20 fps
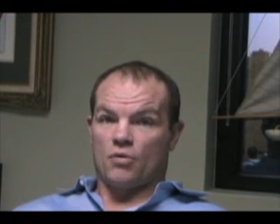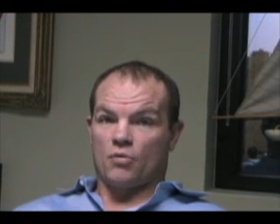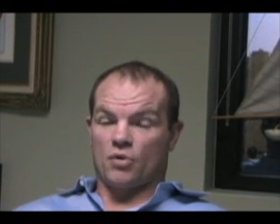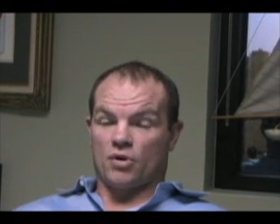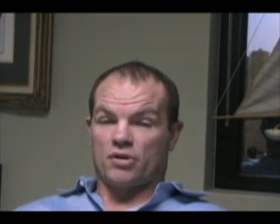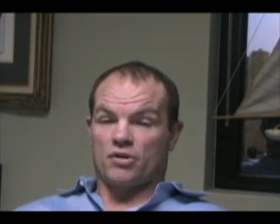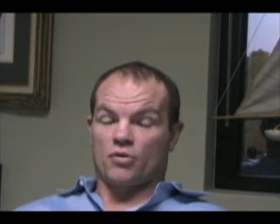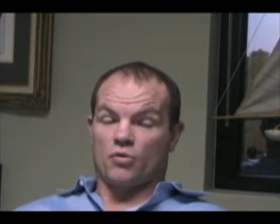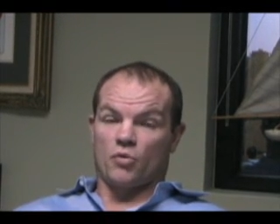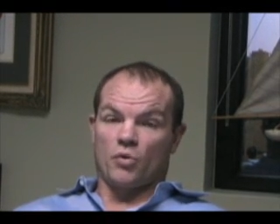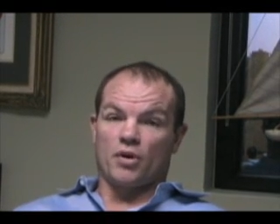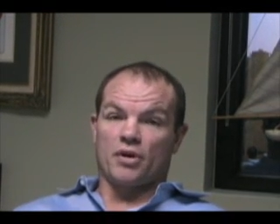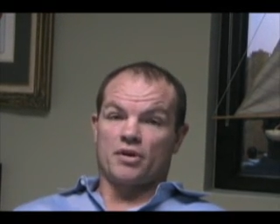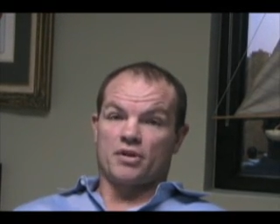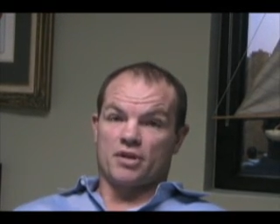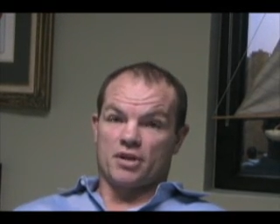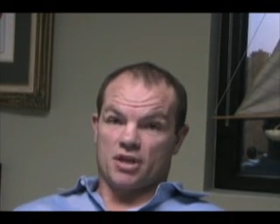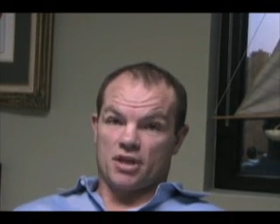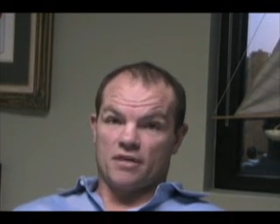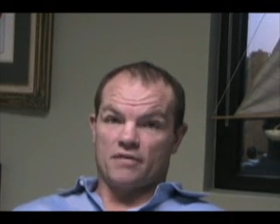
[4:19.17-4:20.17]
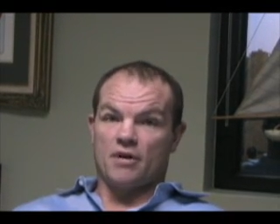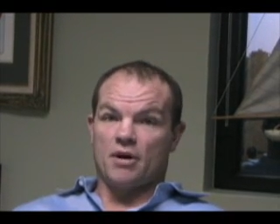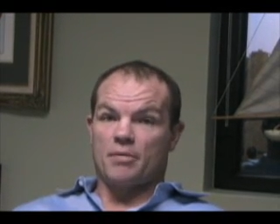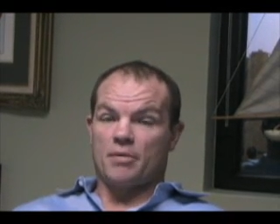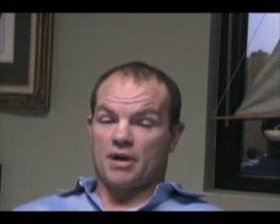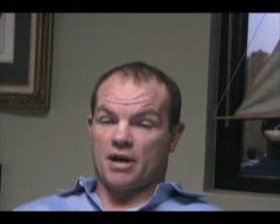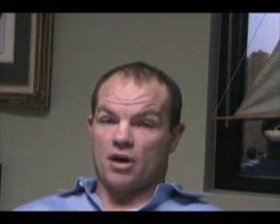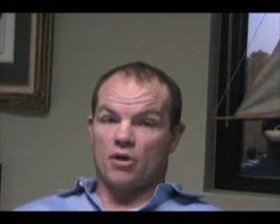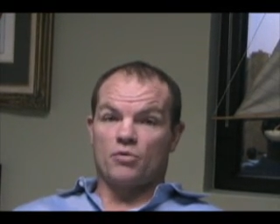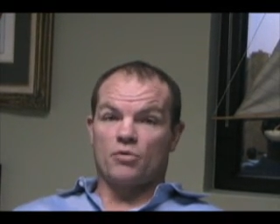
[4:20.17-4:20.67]
what they're willing to give
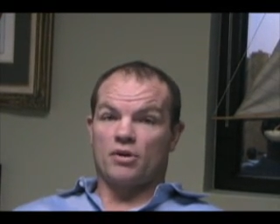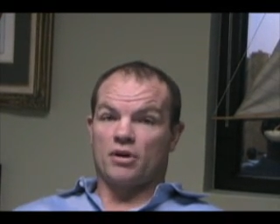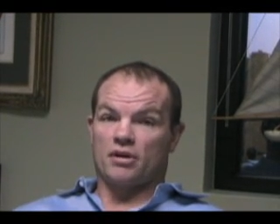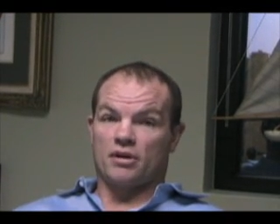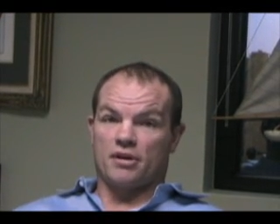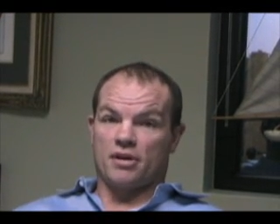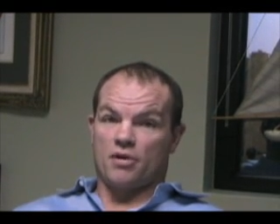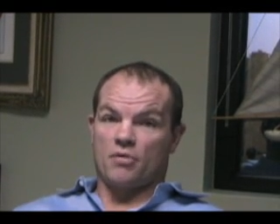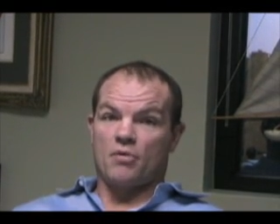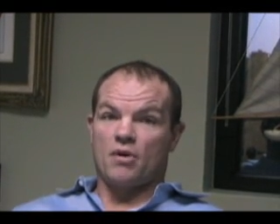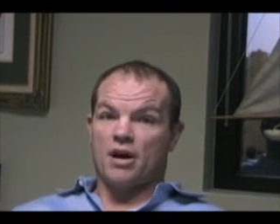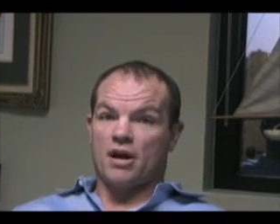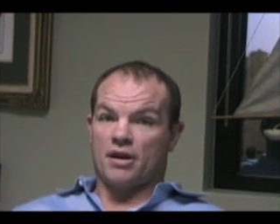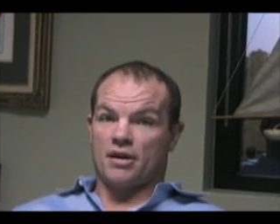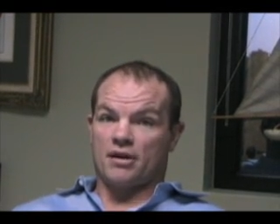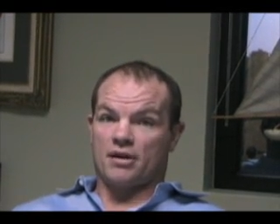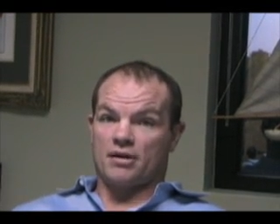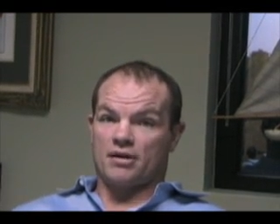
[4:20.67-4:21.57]
up, and how quickly they want it.